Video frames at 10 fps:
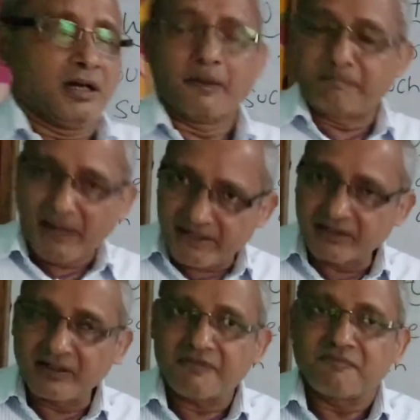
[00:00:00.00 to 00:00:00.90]
A
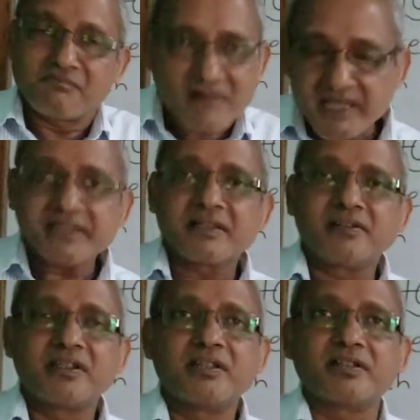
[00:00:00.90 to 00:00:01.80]
paragraph might
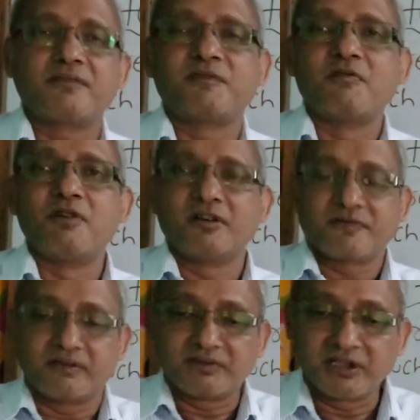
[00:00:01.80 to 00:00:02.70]
consist of a
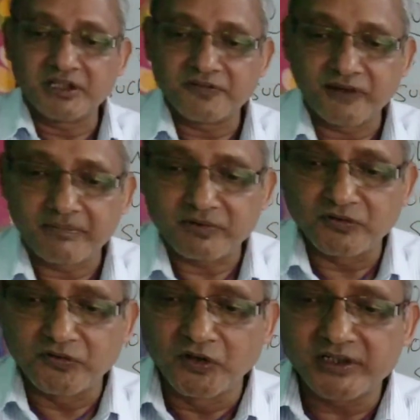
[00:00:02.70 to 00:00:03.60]
word from 35
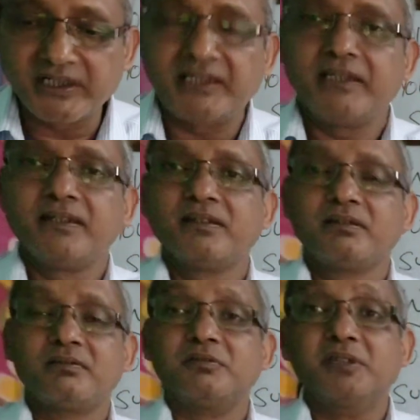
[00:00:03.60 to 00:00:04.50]
to 40
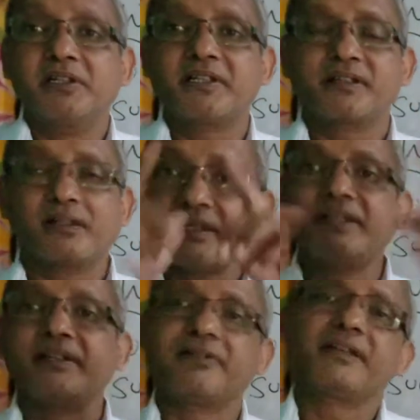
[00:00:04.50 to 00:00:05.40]
words
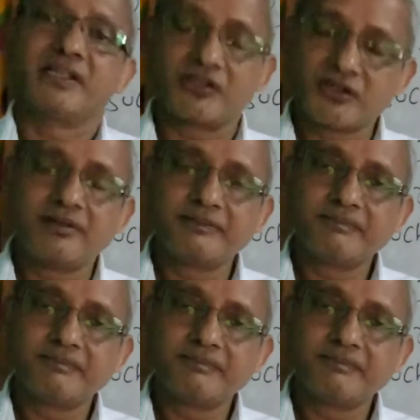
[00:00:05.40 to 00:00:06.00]
in a range.